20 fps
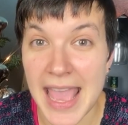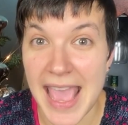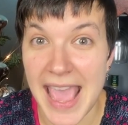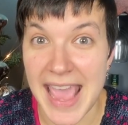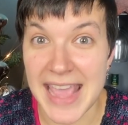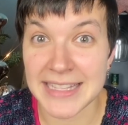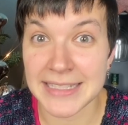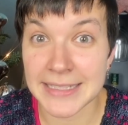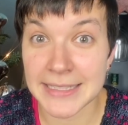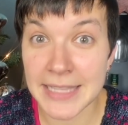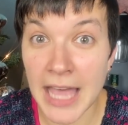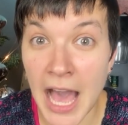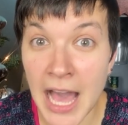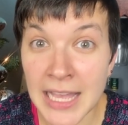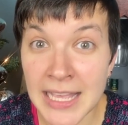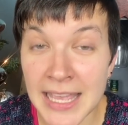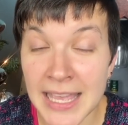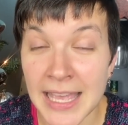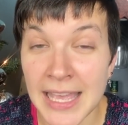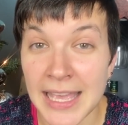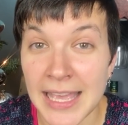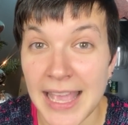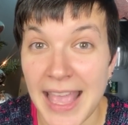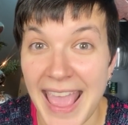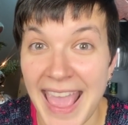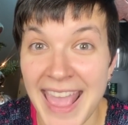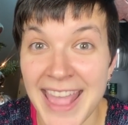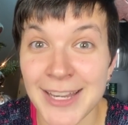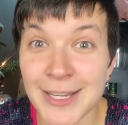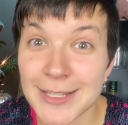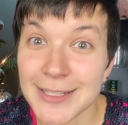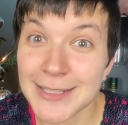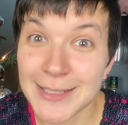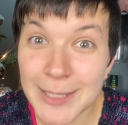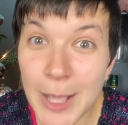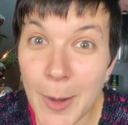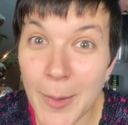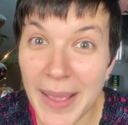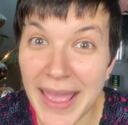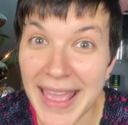a sock and
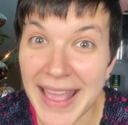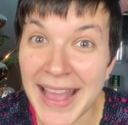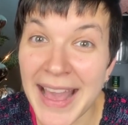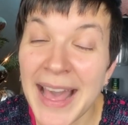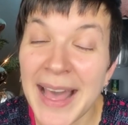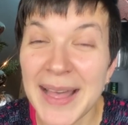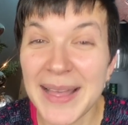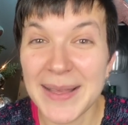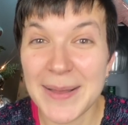sewing